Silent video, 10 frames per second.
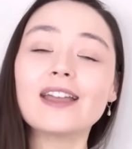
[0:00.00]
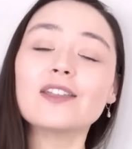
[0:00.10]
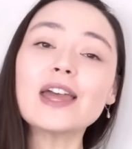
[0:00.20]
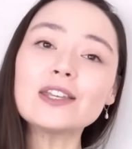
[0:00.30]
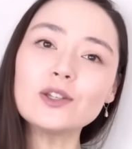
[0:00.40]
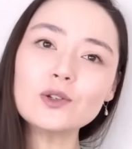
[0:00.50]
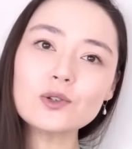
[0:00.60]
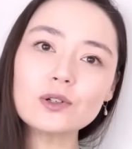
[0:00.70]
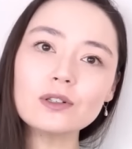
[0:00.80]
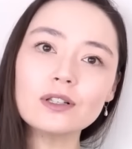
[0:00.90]
Then
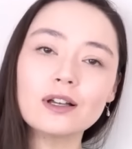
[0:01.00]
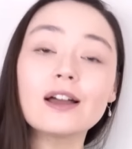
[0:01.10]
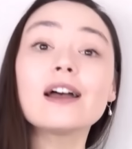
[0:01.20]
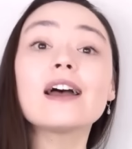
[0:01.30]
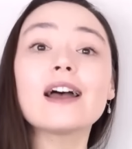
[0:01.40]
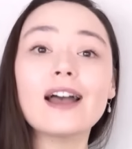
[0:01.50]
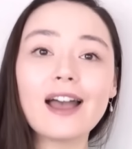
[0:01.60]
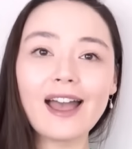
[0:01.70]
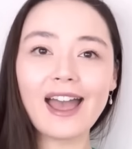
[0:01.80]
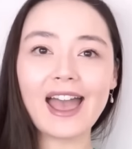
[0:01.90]
neutral
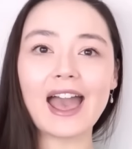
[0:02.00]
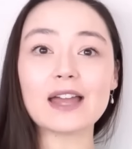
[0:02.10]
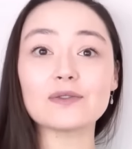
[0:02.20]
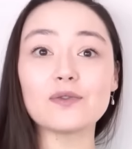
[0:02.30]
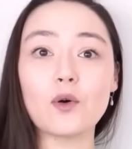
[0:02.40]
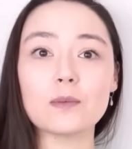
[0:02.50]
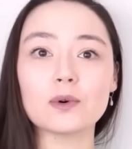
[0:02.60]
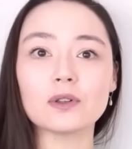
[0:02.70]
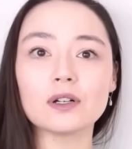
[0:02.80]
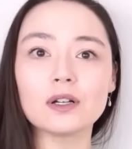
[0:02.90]
and
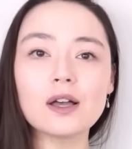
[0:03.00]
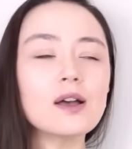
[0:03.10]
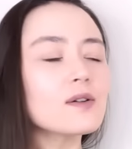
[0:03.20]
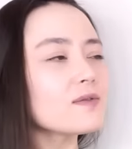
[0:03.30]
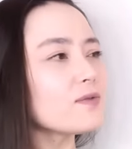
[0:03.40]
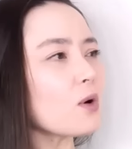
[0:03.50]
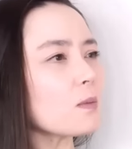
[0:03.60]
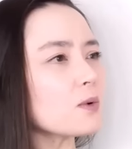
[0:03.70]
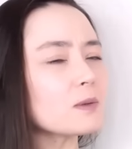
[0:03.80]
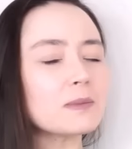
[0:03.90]
formal.
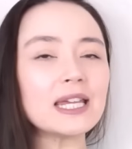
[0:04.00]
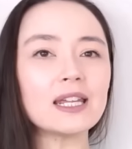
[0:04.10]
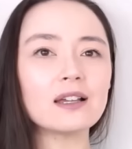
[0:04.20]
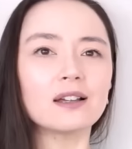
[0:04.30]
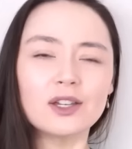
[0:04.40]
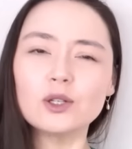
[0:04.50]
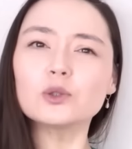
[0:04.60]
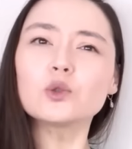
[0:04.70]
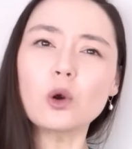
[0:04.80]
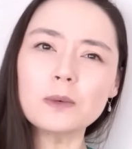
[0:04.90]
Formal meaning
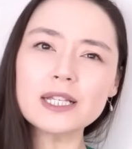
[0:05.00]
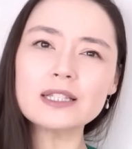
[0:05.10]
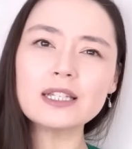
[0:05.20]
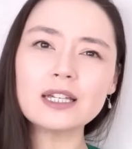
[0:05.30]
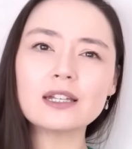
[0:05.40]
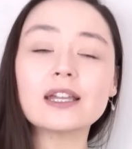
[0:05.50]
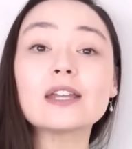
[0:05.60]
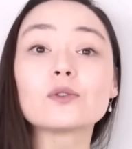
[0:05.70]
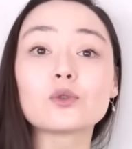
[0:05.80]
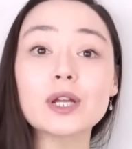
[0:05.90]
you'll normally see it
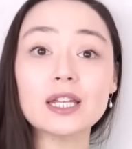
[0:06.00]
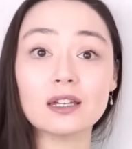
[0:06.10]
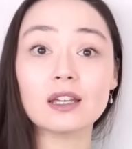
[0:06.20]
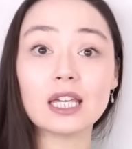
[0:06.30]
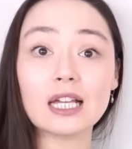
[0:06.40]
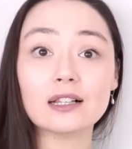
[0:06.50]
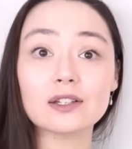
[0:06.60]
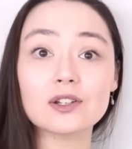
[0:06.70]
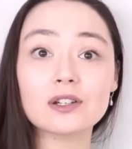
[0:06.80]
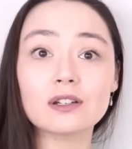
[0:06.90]
in written
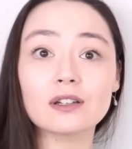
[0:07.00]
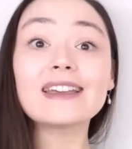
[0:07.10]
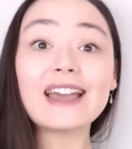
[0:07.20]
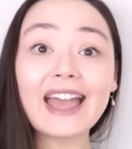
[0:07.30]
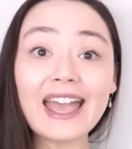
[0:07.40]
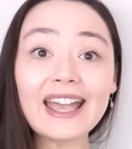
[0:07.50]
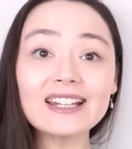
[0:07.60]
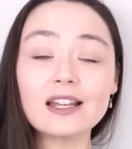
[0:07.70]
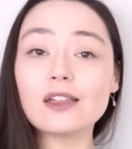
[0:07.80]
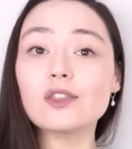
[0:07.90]
English.
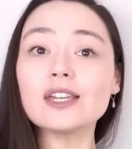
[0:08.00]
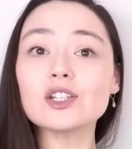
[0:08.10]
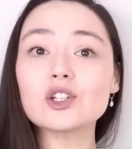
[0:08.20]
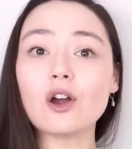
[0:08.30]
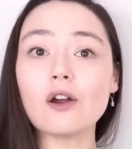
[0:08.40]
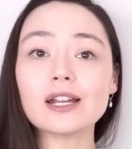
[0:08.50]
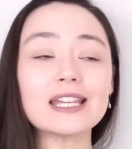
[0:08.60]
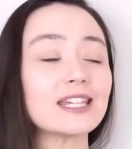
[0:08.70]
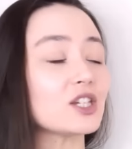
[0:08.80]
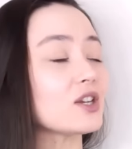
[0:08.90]
And this chart
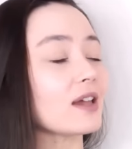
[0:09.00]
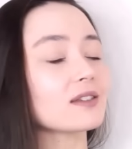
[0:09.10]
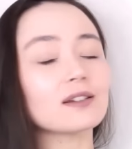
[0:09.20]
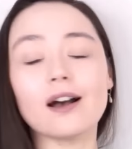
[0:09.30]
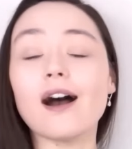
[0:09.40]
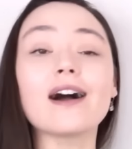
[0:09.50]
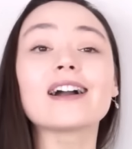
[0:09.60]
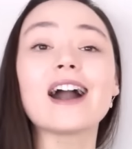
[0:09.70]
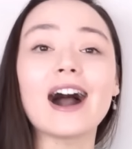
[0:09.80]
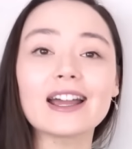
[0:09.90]
is just a
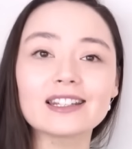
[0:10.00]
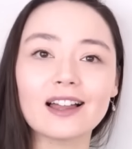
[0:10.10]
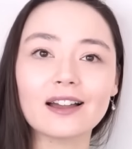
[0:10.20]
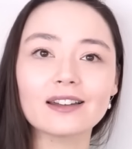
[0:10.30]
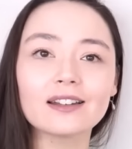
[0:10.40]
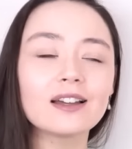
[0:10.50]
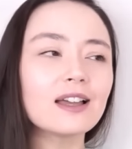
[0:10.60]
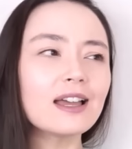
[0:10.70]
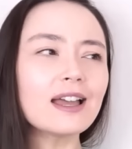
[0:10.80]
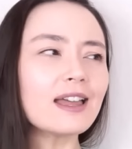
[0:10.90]
guideline.
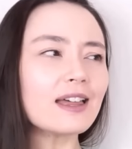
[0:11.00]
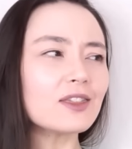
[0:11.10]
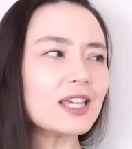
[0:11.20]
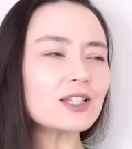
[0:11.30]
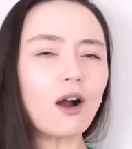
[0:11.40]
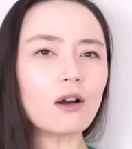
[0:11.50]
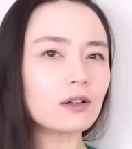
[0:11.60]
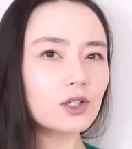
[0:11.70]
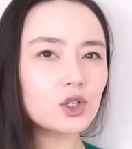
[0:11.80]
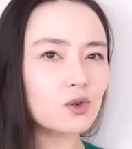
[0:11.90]
These aren't
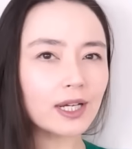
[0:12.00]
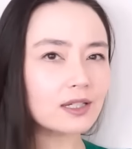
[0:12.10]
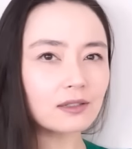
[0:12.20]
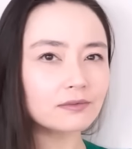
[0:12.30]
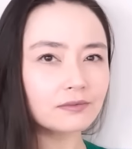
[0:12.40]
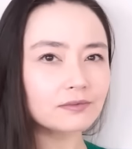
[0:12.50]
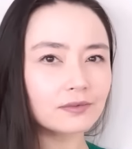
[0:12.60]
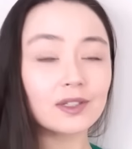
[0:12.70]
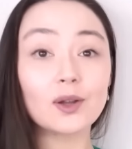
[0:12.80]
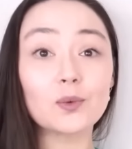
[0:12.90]
strict
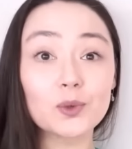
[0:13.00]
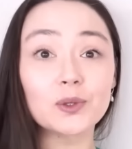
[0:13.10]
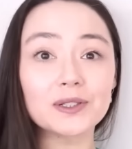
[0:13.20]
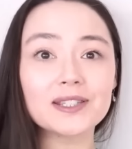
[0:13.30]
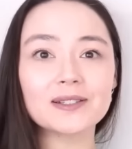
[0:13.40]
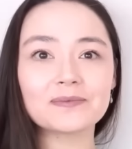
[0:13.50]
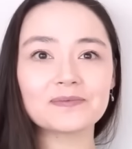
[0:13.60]
rules.